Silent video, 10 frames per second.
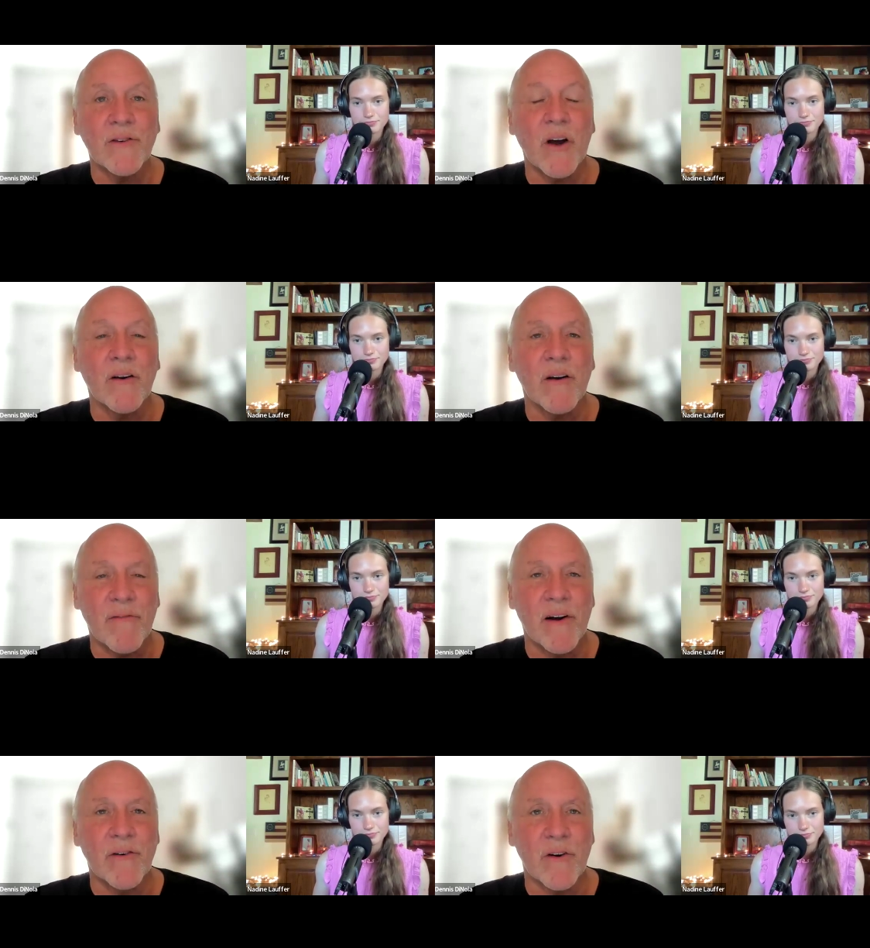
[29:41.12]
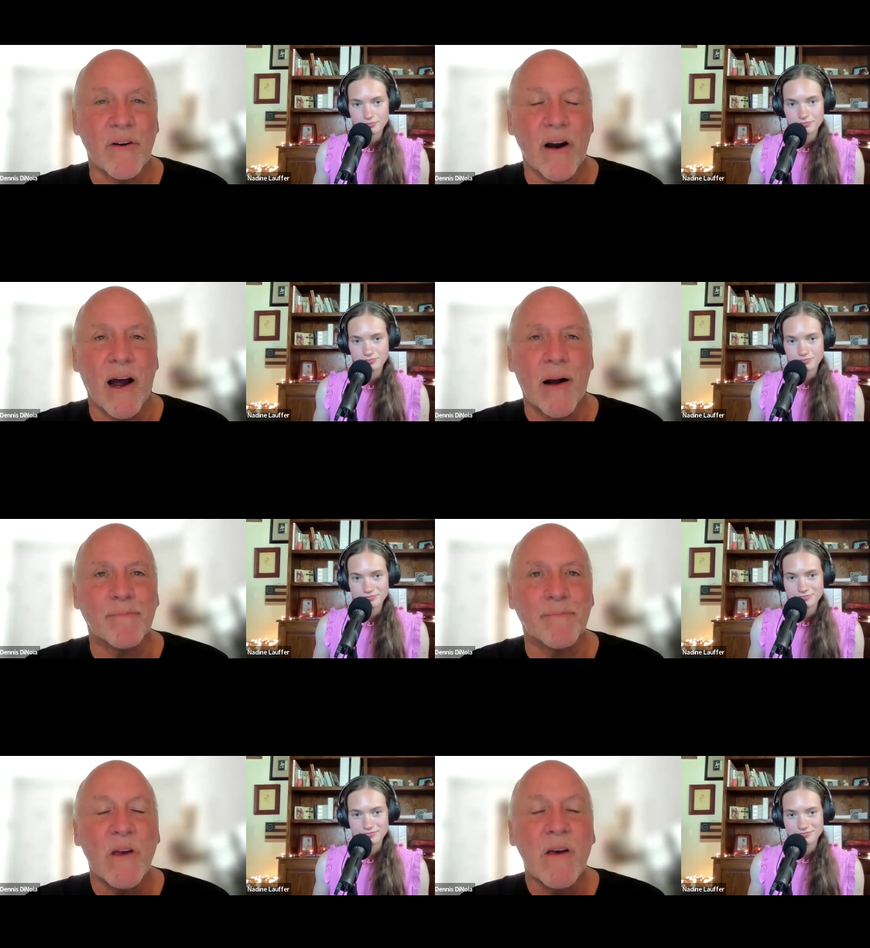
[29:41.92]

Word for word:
Speaker 1: I saw your I found your um